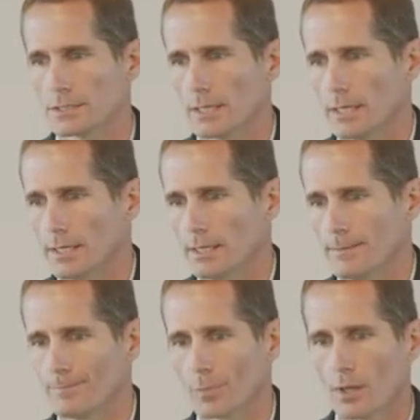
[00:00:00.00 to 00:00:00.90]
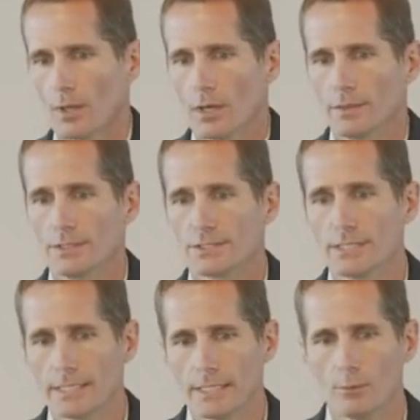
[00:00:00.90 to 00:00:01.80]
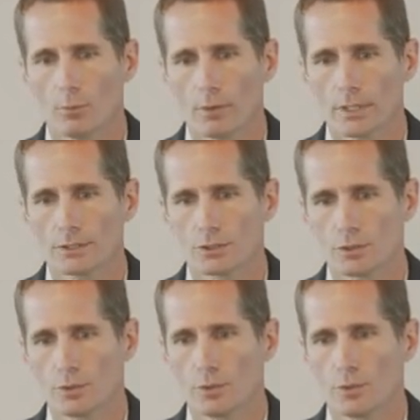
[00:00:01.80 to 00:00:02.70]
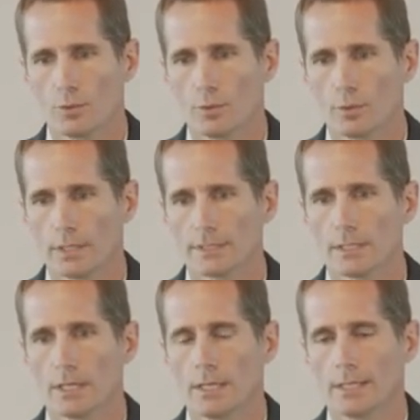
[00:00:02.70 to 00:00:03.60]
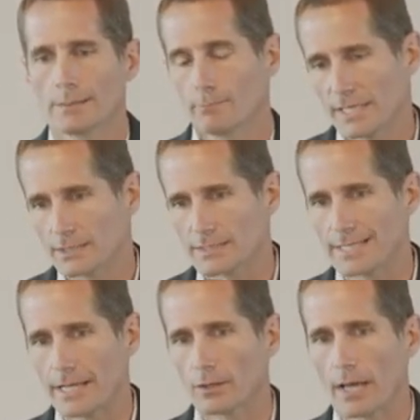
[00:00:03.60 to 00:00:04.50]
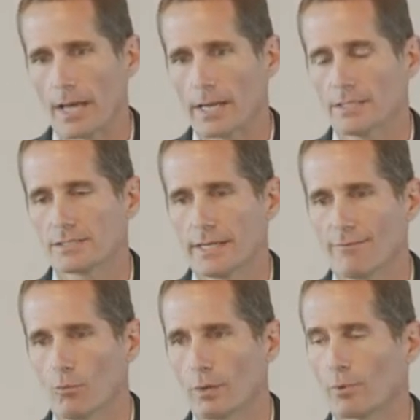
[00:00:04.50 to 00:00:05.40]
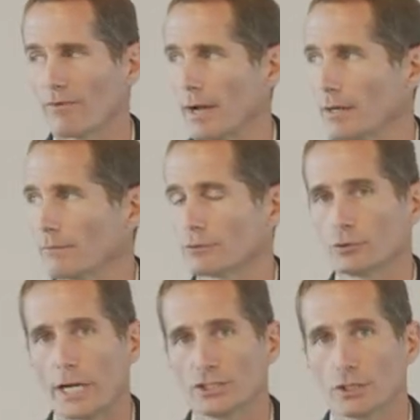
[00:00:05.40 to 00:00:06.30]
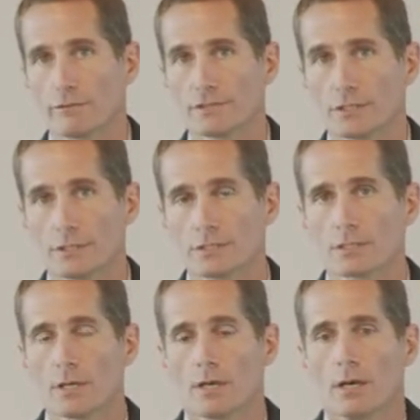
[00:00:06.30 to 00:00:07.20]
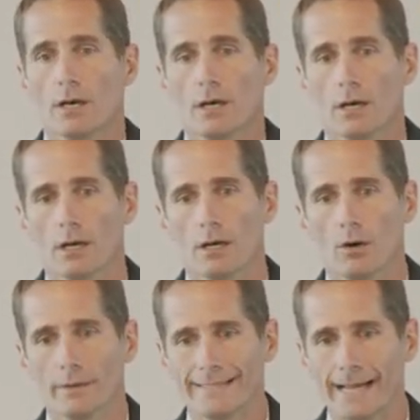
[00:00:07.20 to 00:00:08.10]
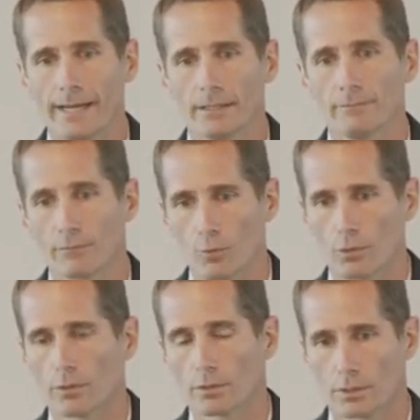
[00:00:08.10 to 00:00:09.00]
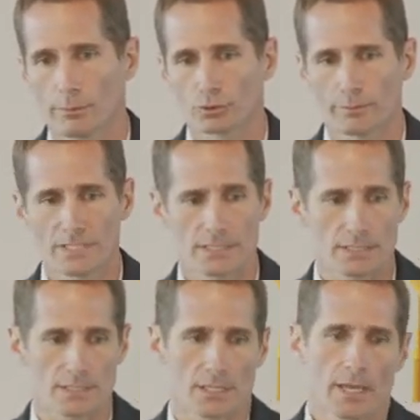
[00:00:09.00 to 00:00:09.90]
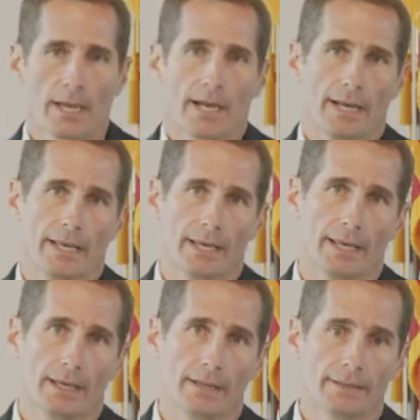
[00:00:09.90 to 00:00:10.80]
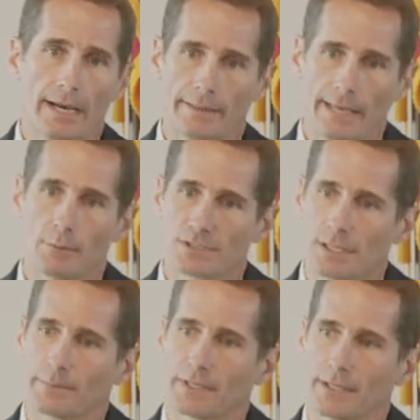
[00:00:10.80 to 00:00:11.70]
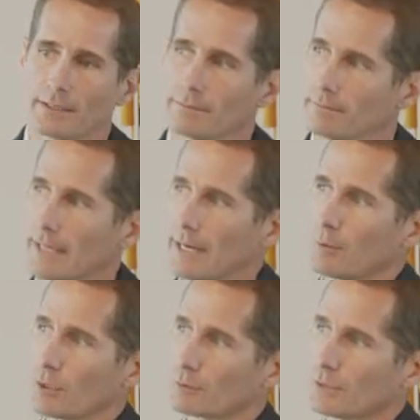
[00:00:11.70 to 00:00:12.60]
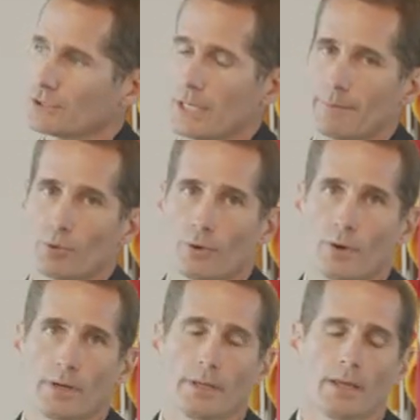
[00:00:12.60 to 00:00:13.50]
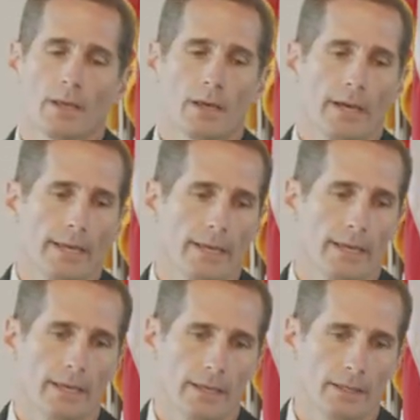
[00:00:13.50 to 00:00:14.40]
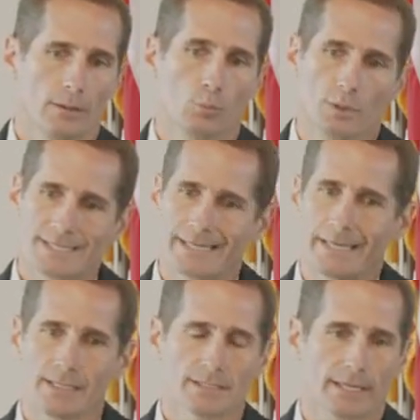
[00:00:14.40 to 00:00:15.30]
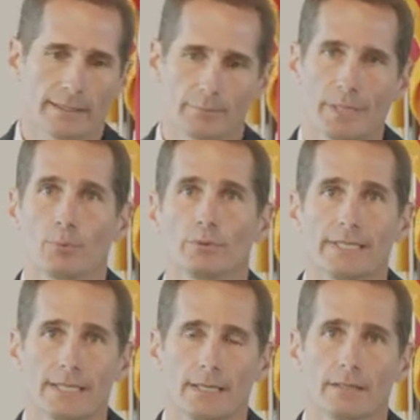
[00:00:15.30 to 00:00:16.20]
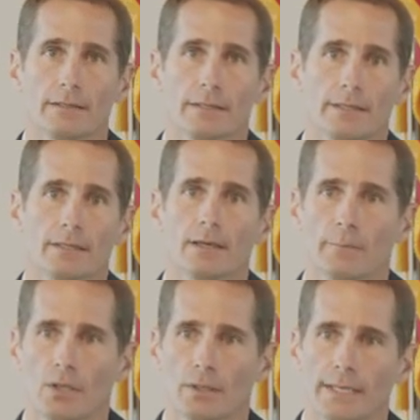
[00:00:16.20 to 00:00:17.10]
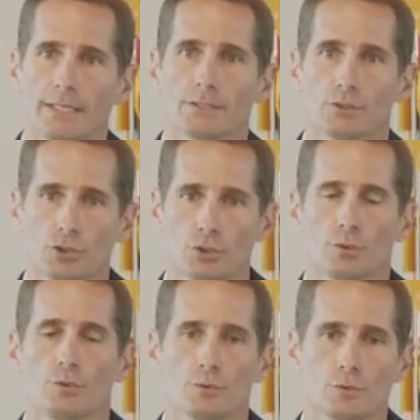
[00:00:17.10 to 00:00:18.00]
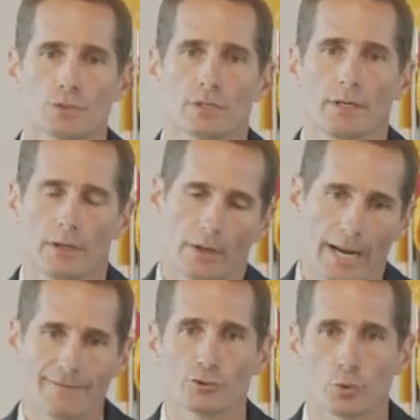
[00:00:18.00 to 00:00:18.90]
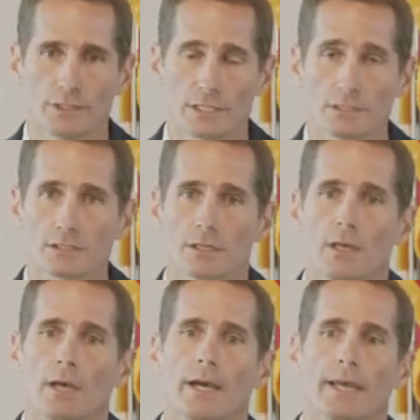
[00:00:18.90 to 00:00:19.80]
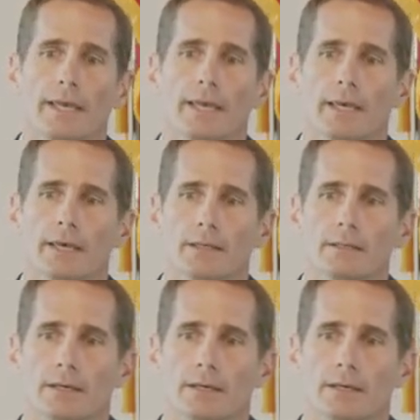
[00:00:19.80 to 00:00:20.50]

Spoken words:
the city wanted to basically standardize and have one provider for trash services on the island for commercial businesses. And that was something that I worked with the chamber on and was against. I think people need the ability to choose or have choices. And